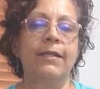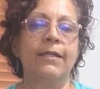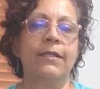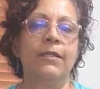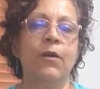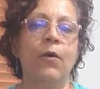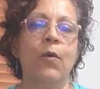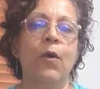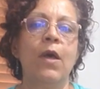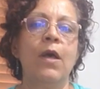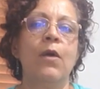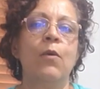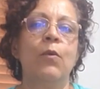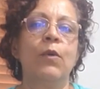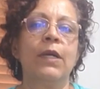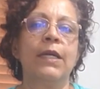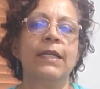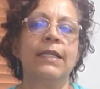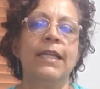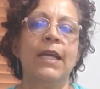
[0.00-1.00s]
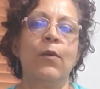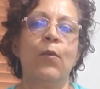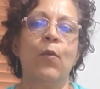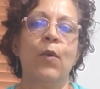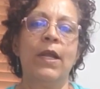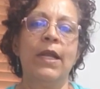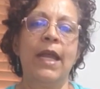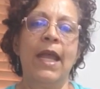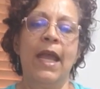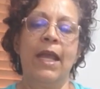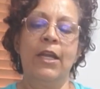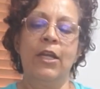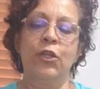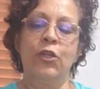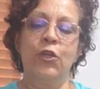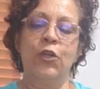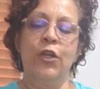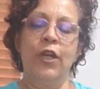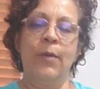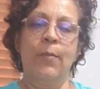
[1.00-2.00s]
so we're going to take one hand
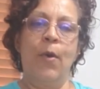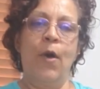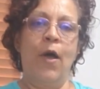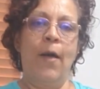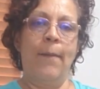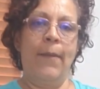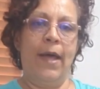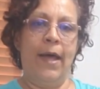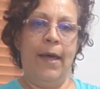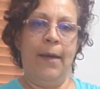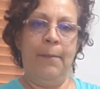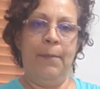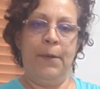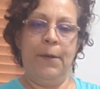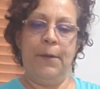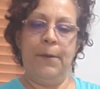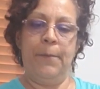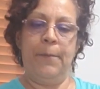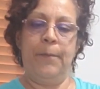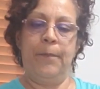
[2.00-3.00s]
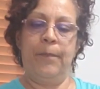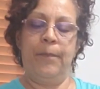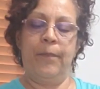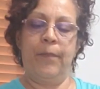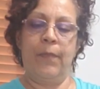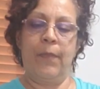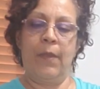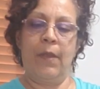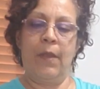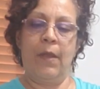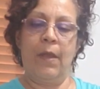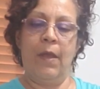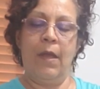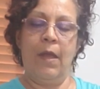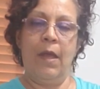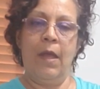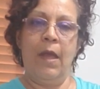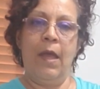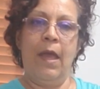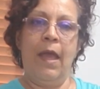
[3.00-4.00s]
and turn it palm up,
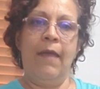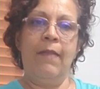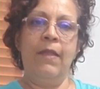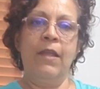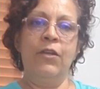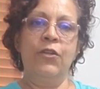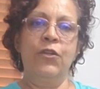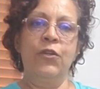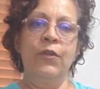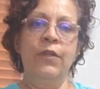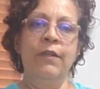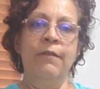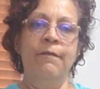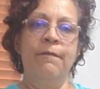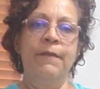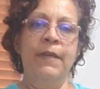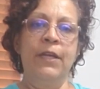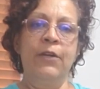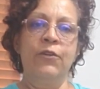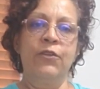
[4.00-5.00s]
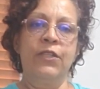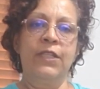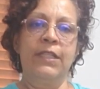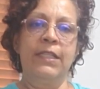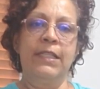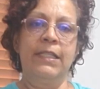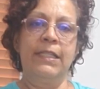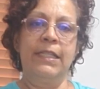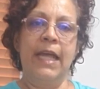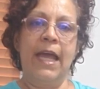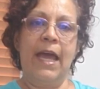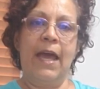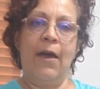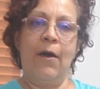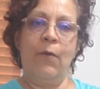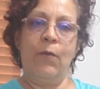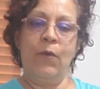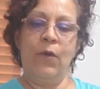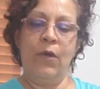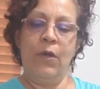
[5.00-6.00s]
and then turn the fingers
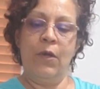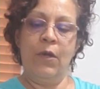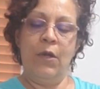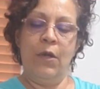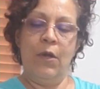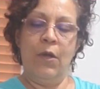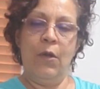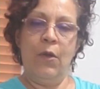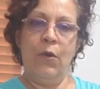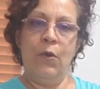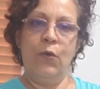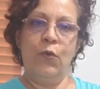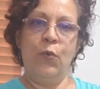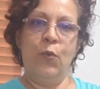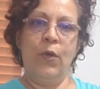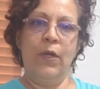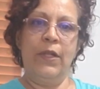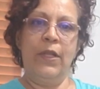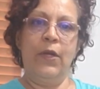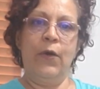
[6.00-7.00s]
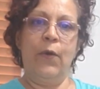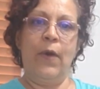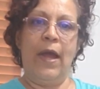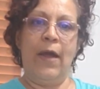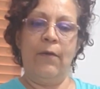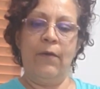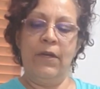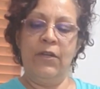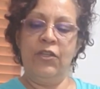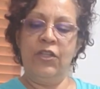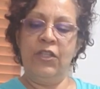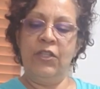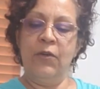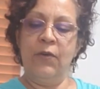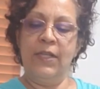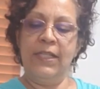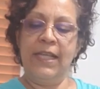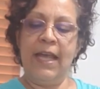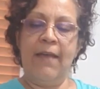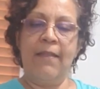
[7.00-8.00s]
down toward the ground. And just
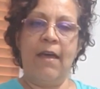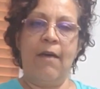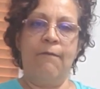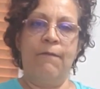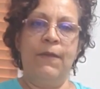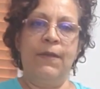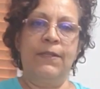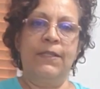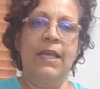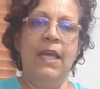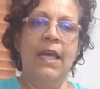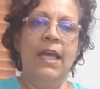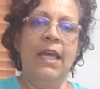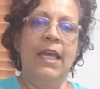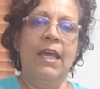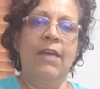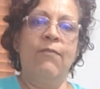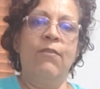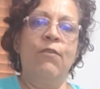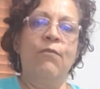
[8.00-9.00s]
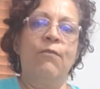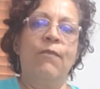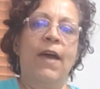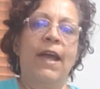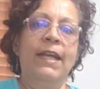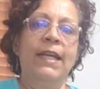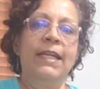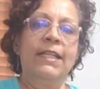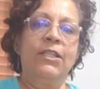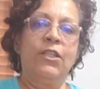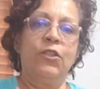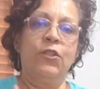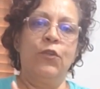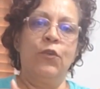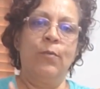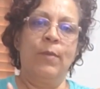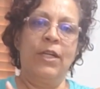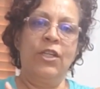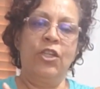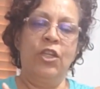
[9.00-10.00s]
notice how that feels. If you find it's
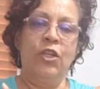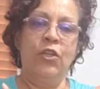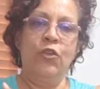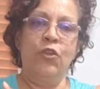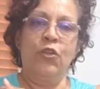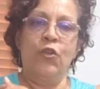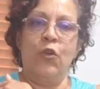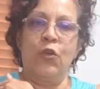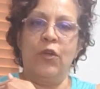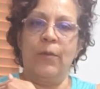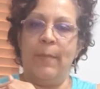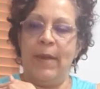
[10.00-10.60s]
too much in your shoulder,